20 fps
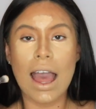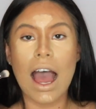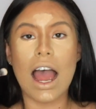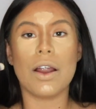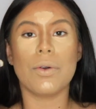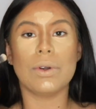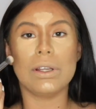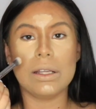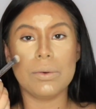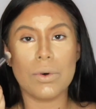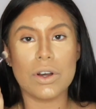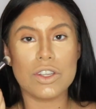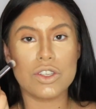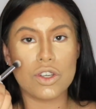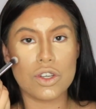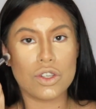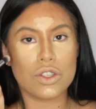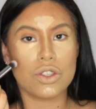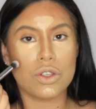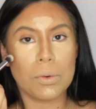I really want
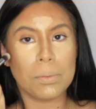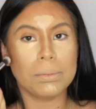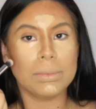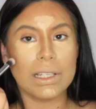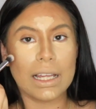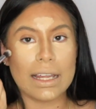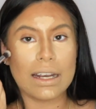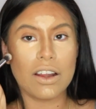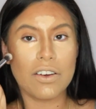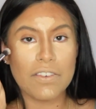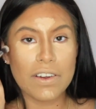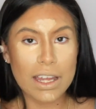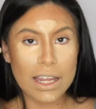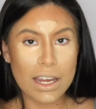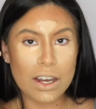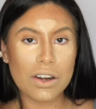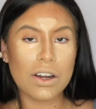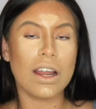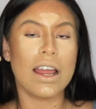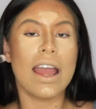just to blend over
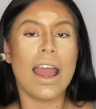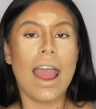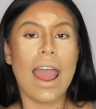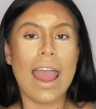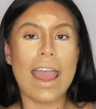here